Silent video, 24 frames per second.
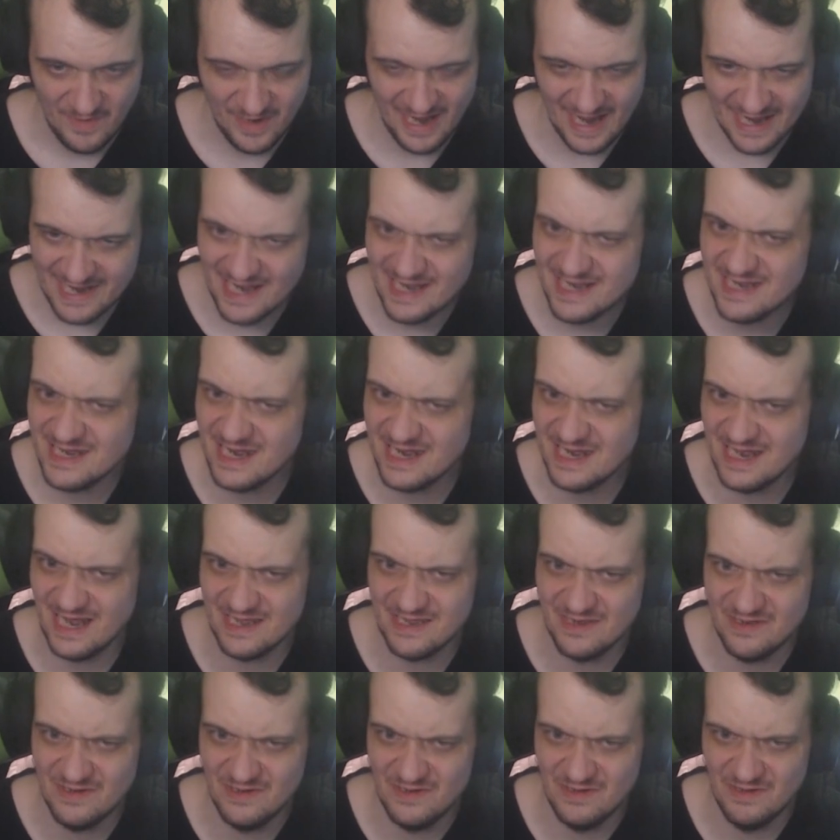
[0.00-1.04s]
I can see
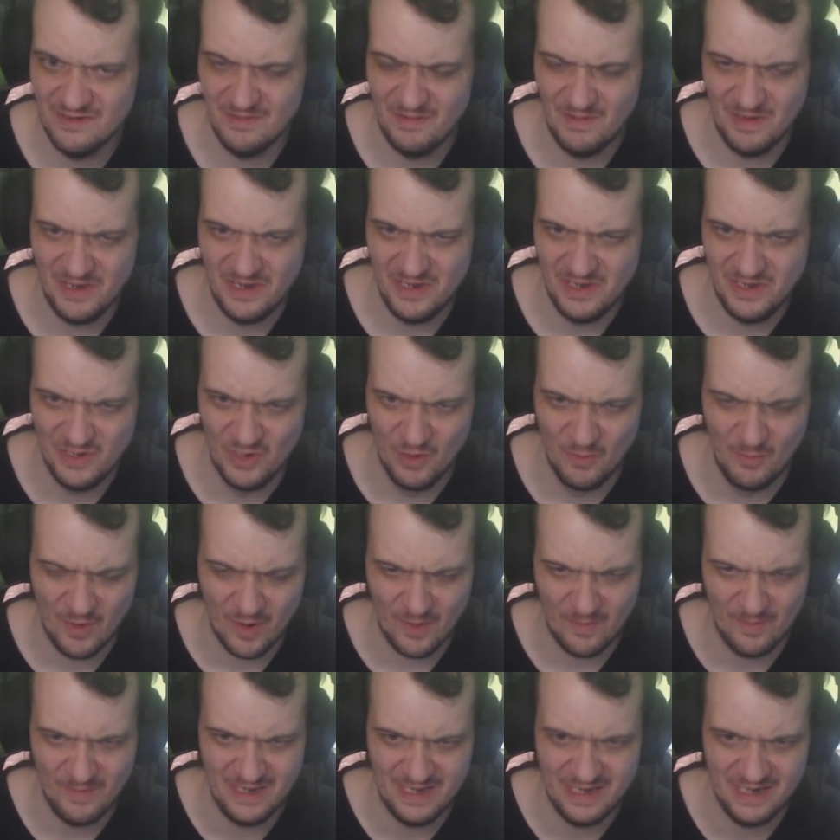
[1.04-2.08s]
that you
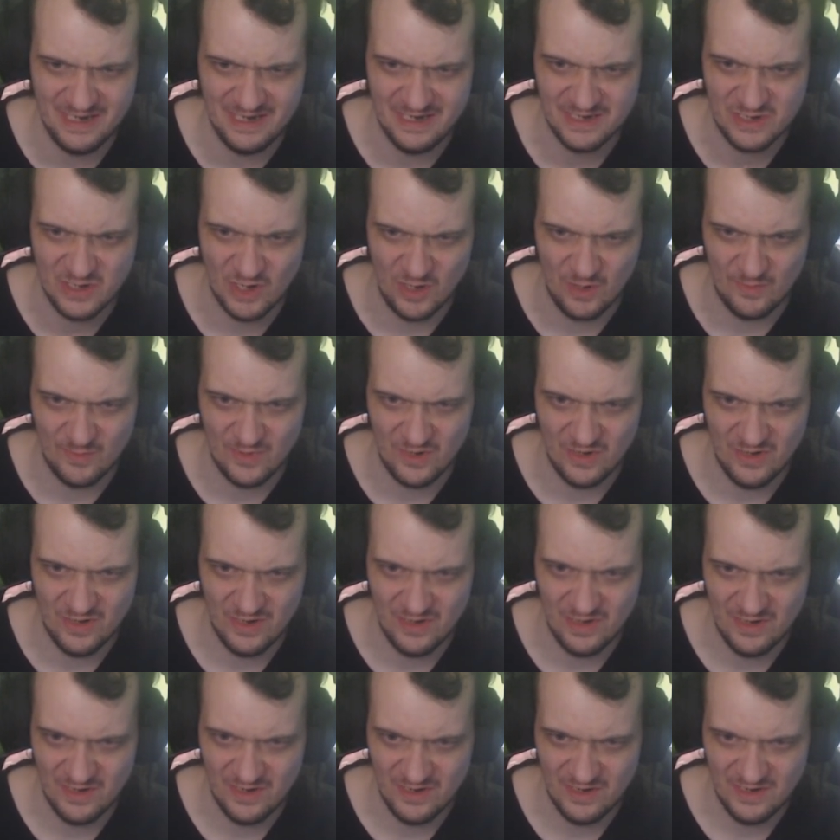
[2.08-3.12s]
probably some
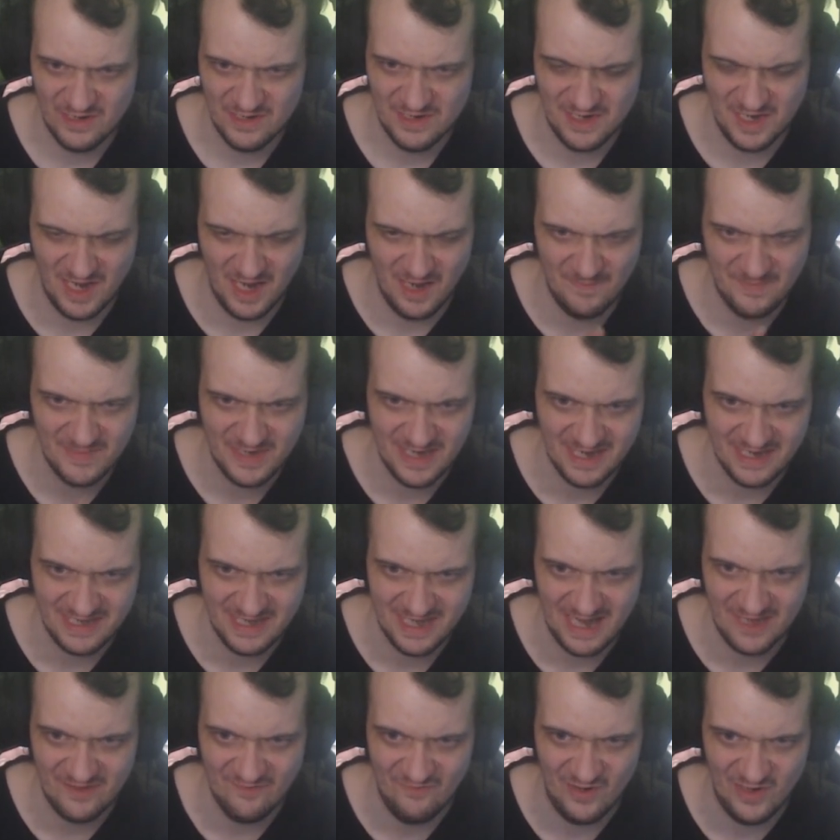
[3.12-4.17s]
something
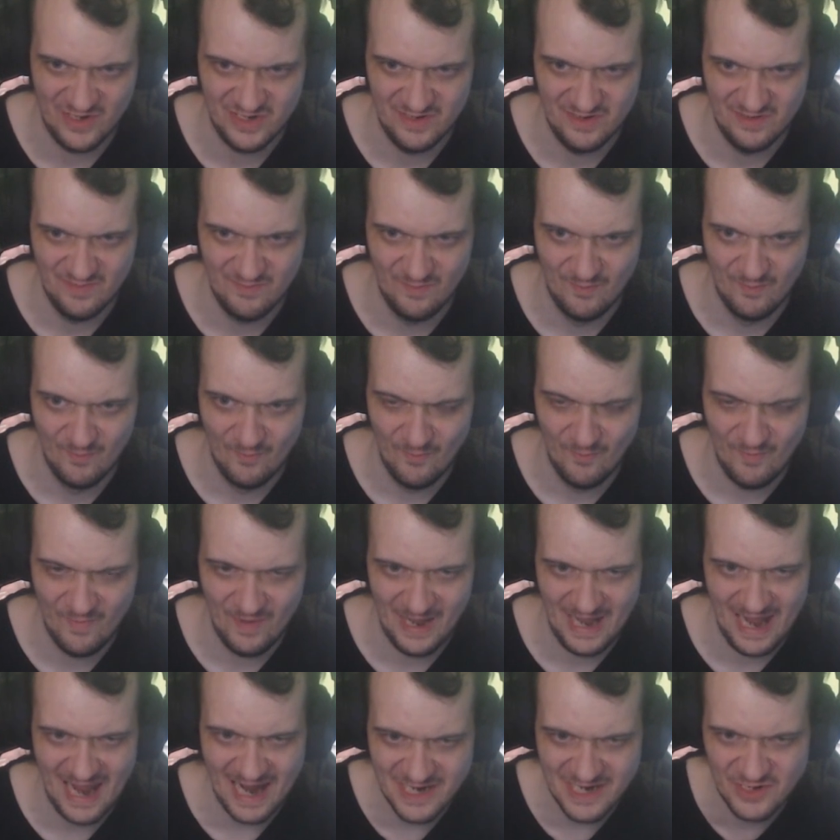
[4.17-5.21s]
that was
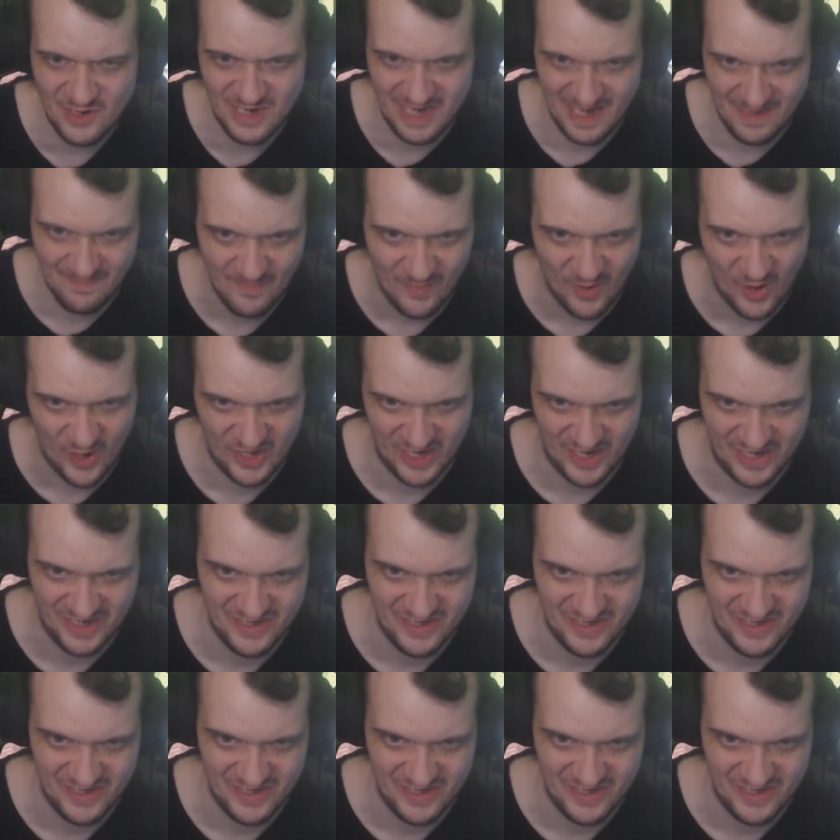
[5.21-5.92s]
actually important.